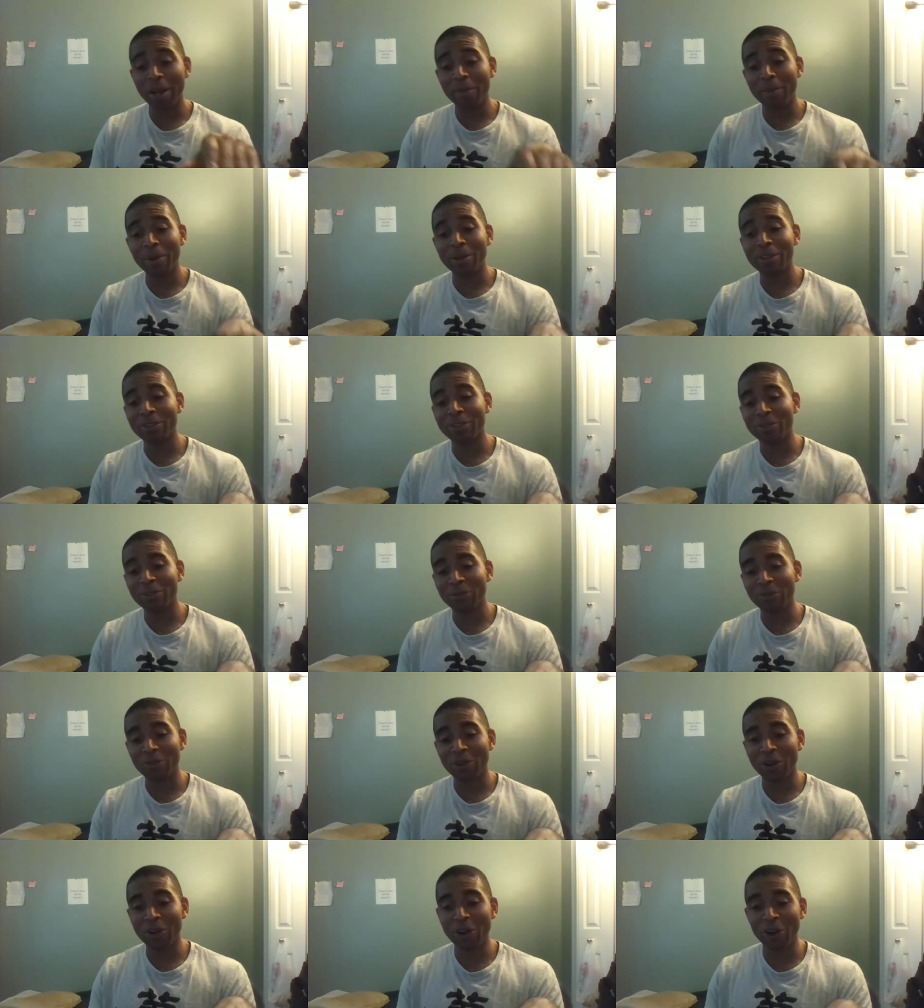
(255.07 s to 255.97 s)
I'm on this
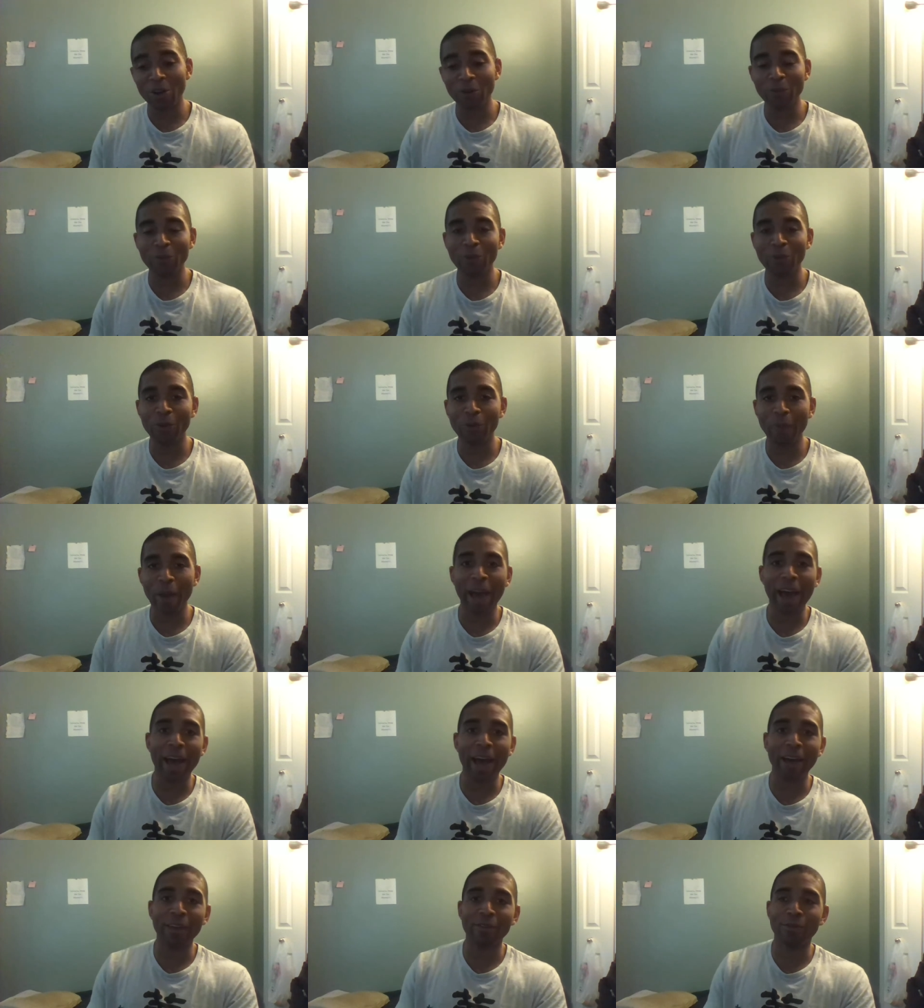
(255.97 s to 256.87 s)
hurtful
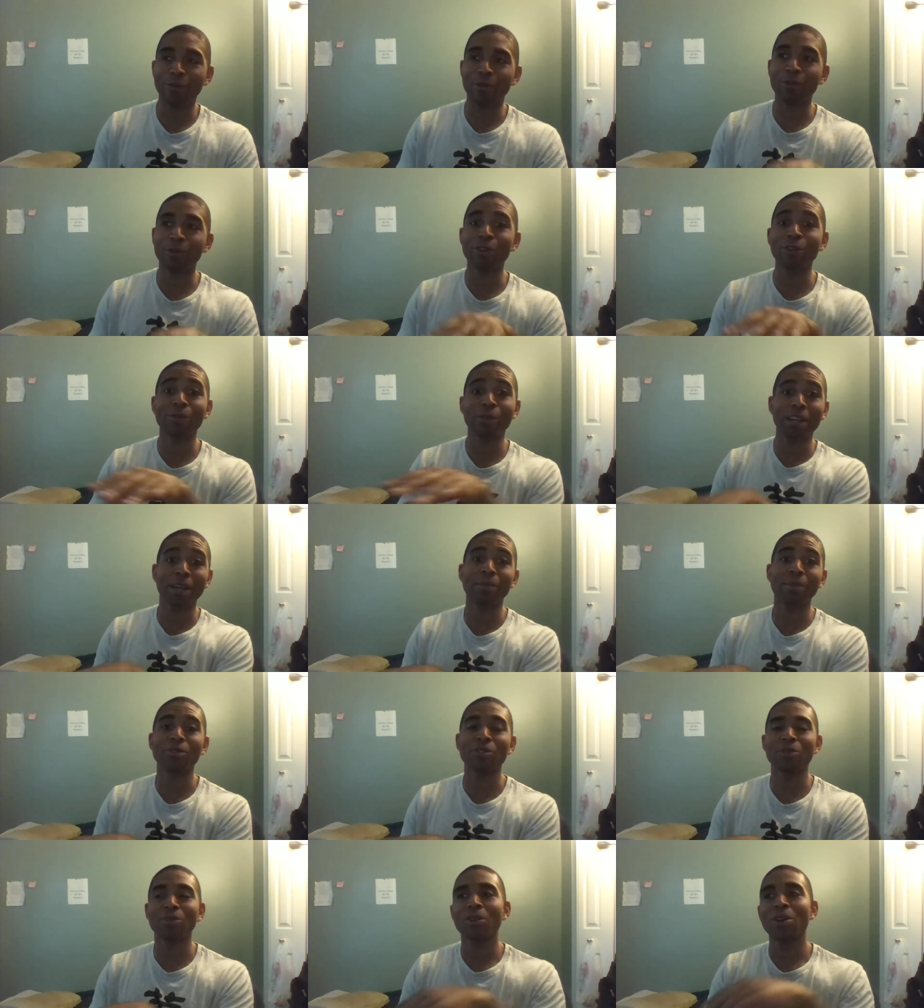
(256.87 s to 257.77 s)
path, road to
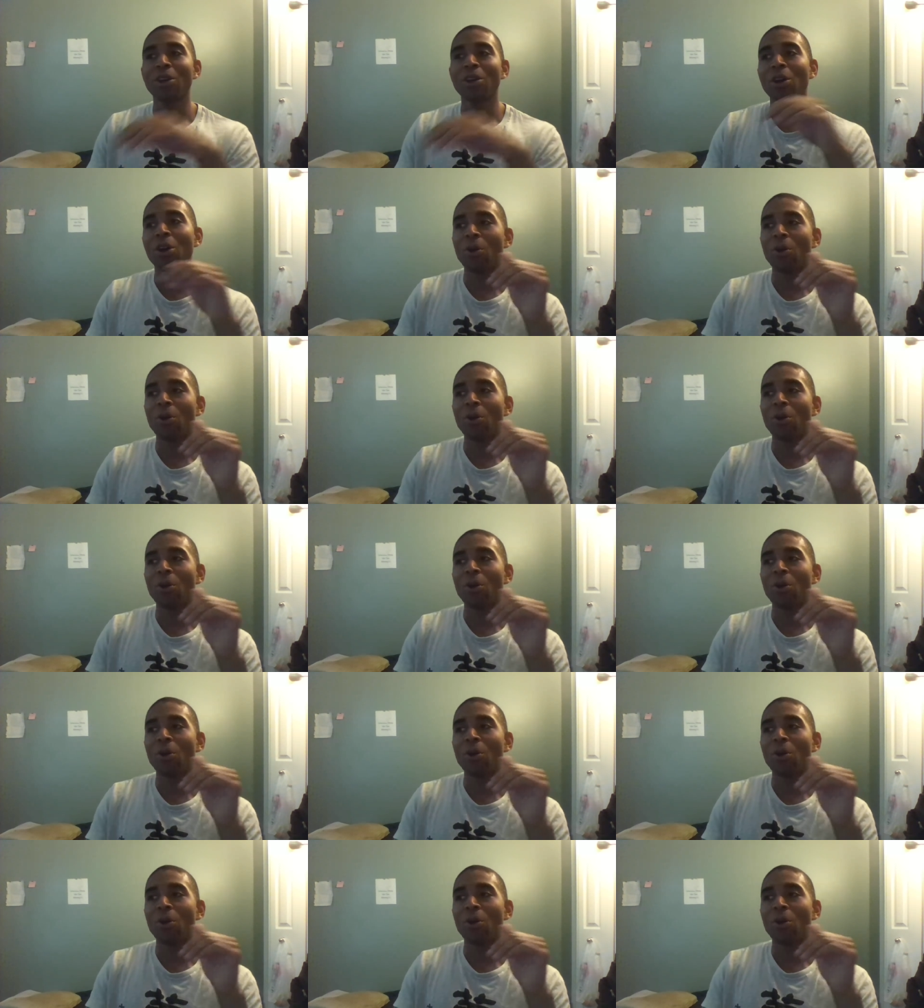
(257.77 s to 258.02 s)
redemption,